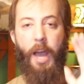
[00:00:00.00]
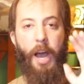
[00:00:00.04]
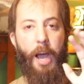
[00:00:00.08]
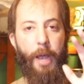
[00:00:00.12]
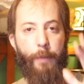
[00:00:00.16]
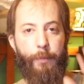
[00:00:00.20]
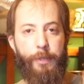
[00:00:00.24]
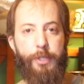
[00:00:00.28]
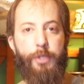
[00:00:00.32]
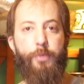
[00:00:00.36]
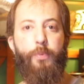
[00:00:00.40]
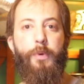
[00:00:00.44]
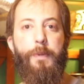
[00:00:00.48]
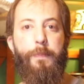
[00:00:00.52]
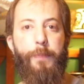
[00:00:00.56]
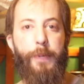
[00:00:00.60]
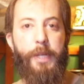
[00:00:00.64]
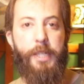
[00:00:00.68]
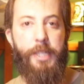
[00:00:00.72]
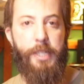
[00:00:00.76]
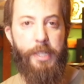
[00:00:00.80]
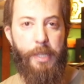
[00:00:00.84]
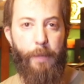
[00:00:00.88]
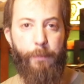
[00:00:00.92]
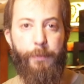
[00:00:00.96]
I must
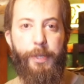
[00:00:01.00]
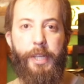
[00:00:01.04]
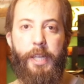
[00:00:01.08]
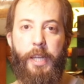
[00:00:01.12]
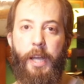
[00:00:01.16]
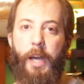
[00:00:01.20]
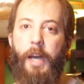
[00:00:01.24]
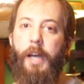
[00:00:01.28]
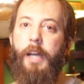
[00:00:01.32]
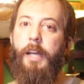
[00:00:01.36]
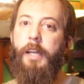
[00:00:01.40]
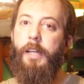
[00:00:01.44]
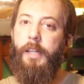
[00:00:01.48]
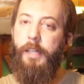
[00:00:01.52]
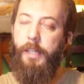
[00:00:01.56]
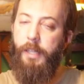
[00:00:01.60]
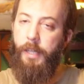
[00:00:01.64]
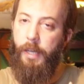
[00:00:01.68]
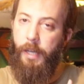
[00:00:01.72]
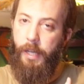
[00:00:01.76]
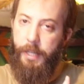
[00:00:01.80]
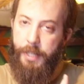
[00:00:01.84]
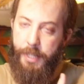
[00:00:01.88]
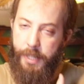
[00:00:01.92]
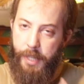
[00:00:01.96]
repeat something I
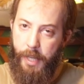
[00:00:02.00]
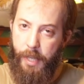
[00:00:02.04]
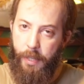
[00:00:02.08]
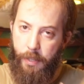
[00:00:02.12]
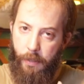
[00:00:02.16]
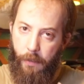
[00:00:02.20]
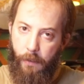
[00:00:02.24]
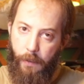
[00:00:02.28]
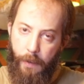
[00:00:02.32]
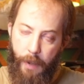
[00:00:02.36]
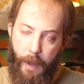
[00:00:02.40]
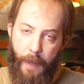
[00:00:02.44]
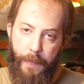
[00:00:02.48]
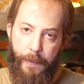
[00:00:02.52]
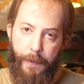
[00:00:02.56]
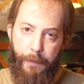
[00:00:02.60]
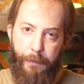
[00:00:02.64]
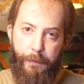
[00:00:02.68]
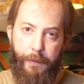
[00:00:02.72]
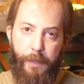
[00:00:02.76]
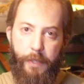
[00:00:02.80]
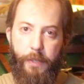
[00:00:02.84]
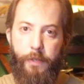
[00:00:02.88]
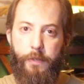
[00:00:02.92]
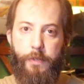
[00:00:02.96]
said on other
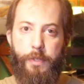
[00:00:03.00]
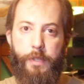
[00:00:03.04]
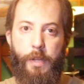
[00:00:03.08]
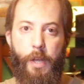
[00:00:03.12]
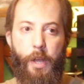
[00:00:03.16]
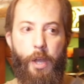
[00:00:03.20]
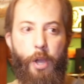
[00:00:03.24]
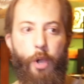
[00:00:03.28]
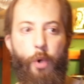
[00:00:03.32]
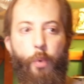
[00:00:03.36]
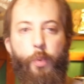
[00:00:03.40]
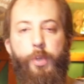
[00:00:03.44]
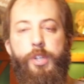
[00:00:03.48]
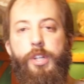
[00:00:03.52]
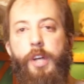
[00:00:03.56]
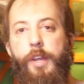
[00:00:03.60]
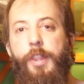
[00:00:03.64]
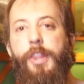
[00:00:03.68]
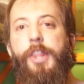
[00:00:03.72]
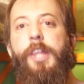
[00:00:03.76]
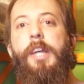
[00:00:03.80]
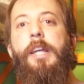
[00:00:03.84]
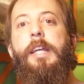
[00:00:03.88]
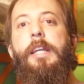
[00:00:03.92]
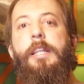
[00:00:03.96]
videos, which I
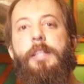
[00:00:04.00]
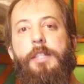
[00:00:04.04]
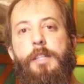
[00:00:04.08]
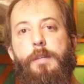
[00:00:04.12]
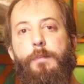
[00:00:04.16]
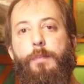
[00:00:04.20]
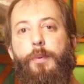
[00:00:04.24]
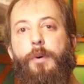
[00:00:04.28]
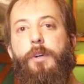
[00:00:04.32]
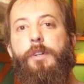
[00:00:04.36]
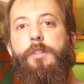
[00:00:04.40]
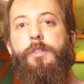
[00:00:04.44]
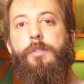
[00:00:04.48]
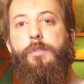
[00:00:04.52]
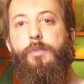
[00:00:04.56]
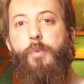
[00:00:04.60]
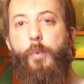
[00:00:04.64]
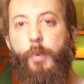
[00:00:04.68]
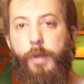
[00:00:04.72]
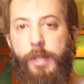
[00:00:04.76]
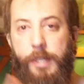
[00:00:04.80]
think it's important to